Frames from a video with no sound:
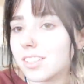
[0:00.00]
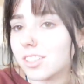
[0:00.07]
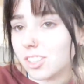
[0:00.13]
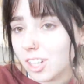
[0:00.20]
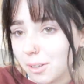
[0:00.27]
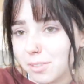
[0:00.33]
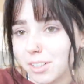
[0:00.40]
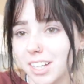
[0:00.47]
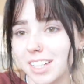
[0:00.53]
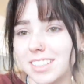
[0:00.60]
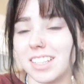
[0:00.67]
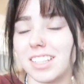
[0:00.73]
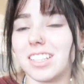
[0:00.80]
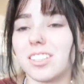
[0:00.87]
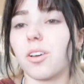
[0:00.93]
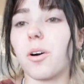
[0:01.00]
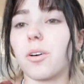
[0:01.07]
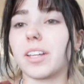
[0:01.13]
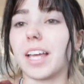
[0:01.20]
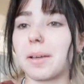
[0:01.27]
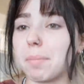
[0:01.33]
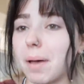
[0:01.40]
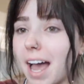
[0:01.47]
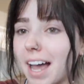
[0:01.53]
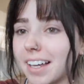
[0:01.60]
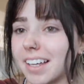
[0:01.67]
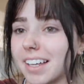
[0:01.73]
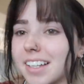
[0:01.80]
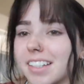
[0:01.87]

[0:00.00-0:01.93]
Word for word: So I realized that this whole like packing